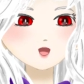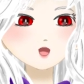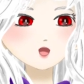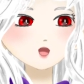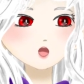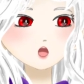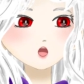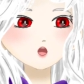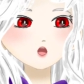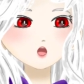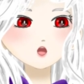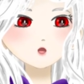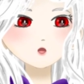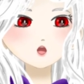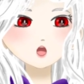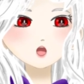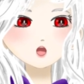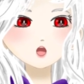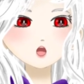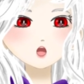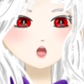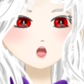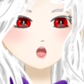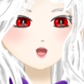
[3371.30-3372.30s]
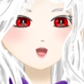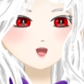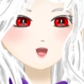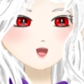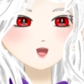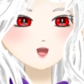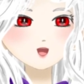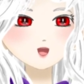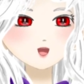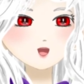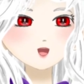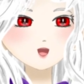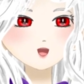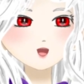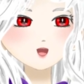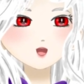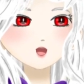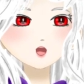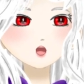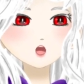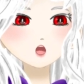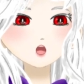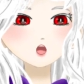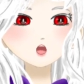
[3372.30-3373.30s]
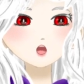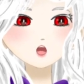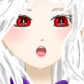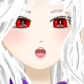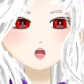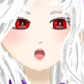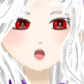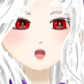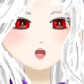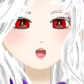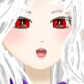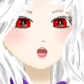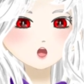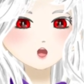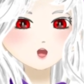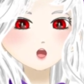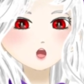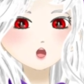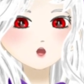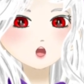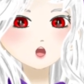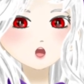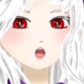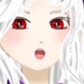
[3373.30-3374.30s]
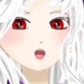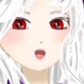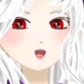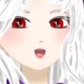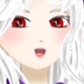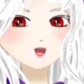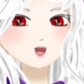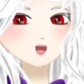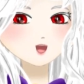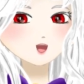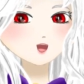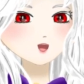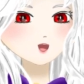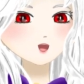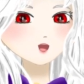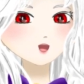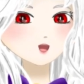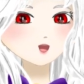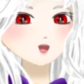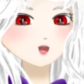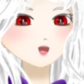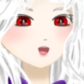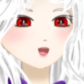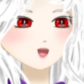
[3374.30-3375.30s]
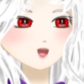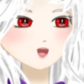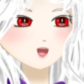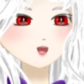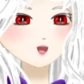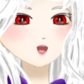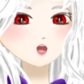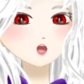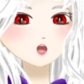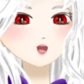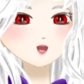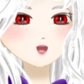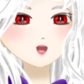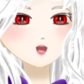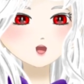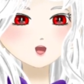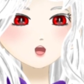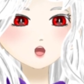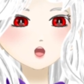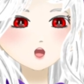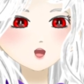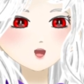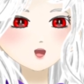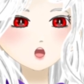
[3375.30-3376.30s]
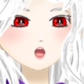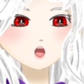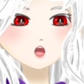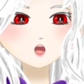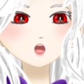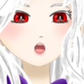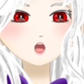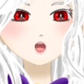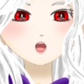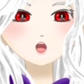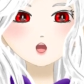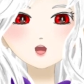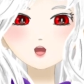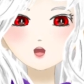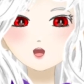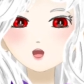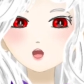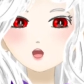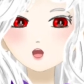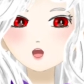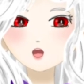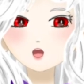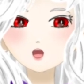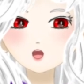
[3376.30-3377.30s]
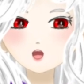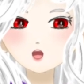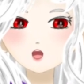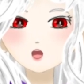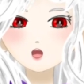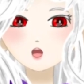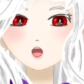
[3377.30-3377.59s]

Just wanted to show you all the scary song I made. That hilarious little ditty.